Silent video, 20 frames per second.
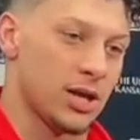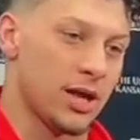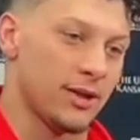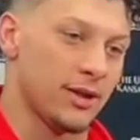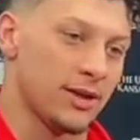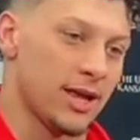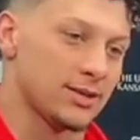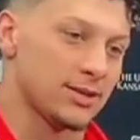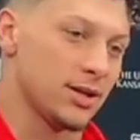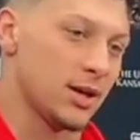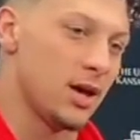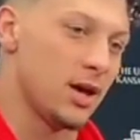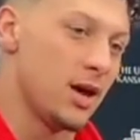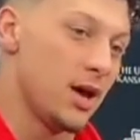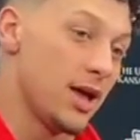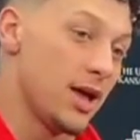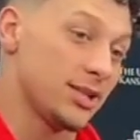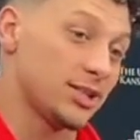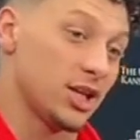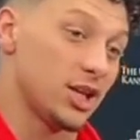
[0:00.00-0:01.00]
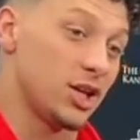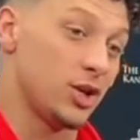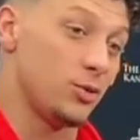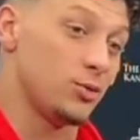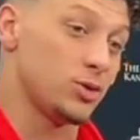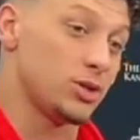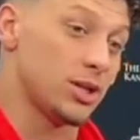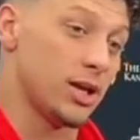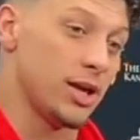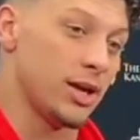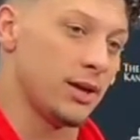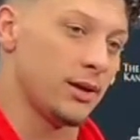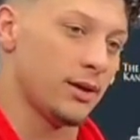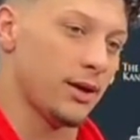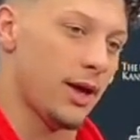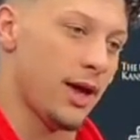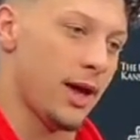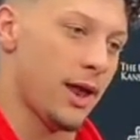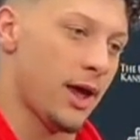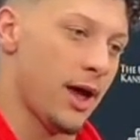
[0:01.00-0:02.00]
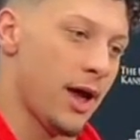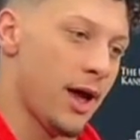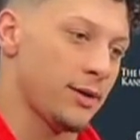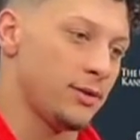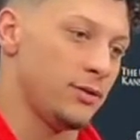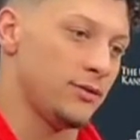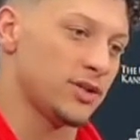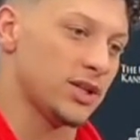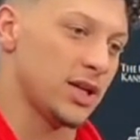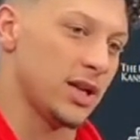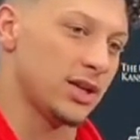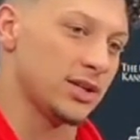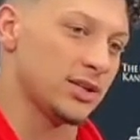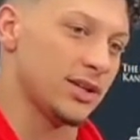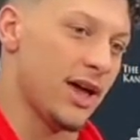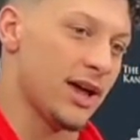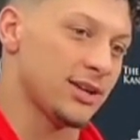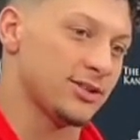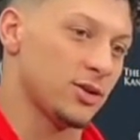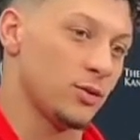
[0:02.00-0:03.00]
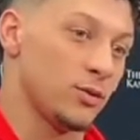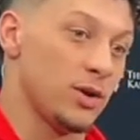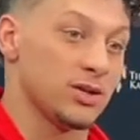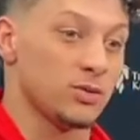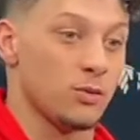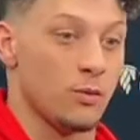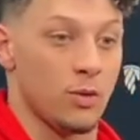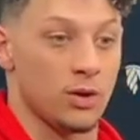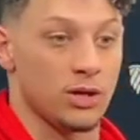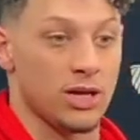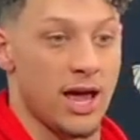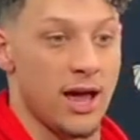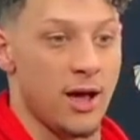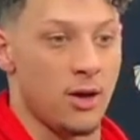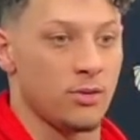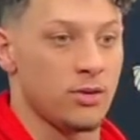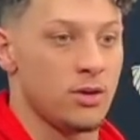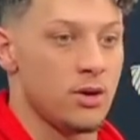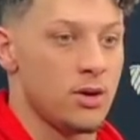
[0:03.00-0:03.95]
I think that's a that's a huge thing, and uh, you've seen it these last few weeks when we're down,